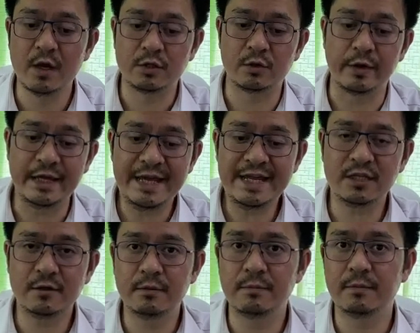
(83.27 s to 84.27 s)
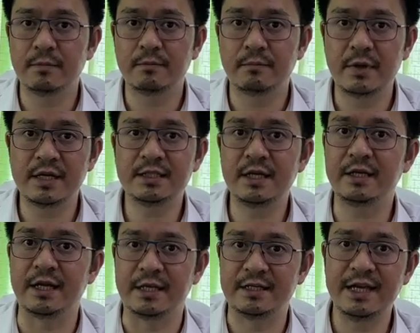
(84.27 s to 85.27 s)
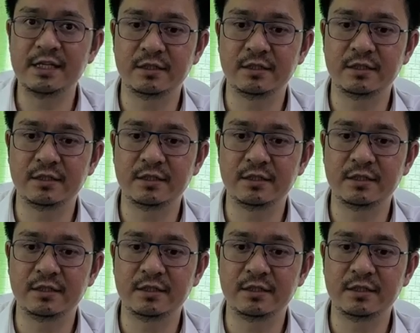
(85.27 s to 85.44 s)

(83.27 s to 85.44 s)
So each percentage,